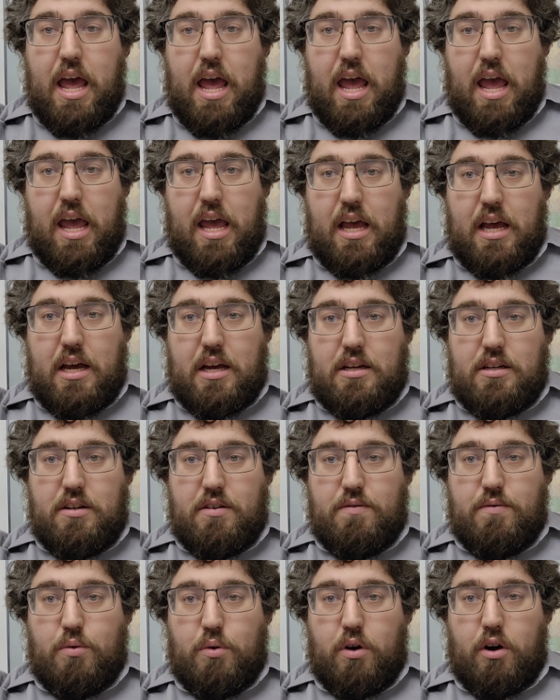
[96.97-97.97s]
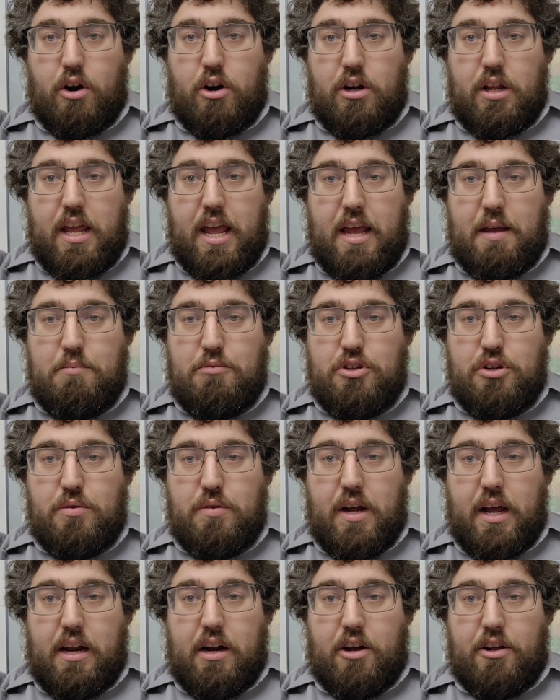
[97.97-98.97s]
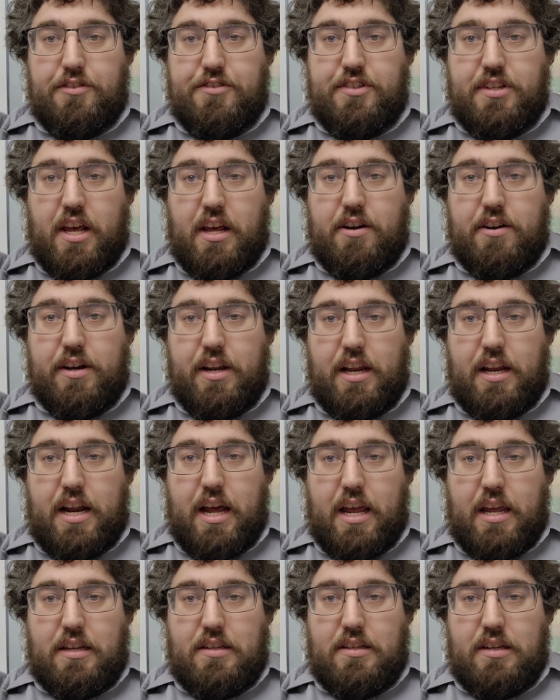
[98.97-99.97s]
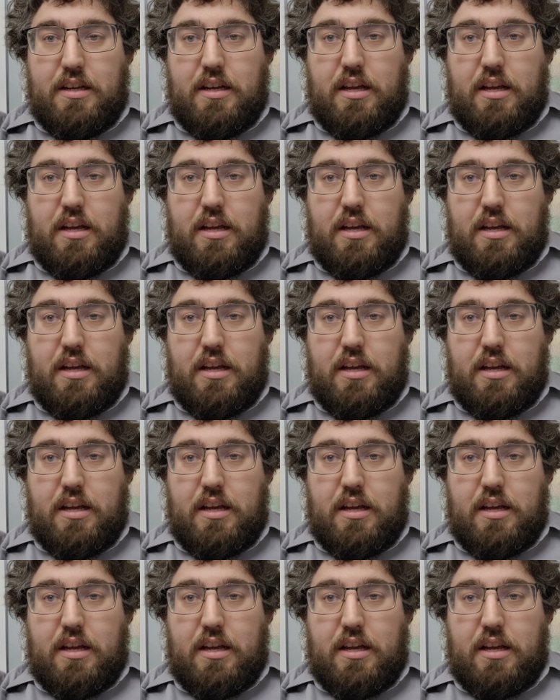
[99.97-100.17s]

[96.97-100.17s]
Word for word: and for our game show night on Saturday night,